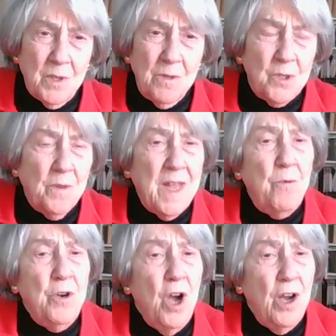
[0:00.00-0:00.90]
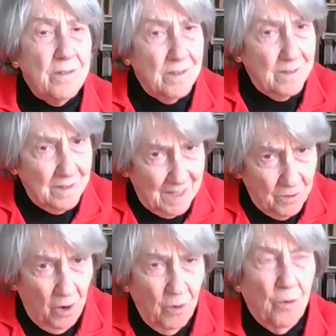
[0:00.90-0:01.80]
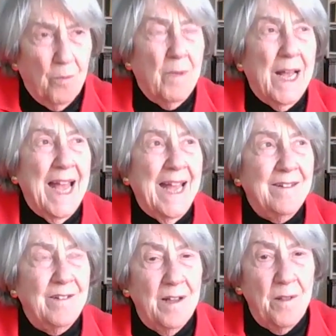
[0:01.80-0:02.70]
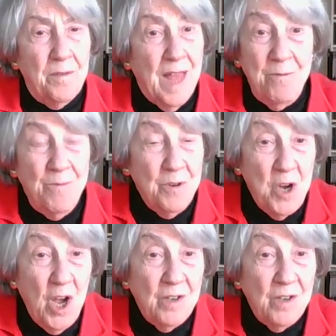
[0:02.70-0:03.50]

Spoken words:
So they were not at home, and they were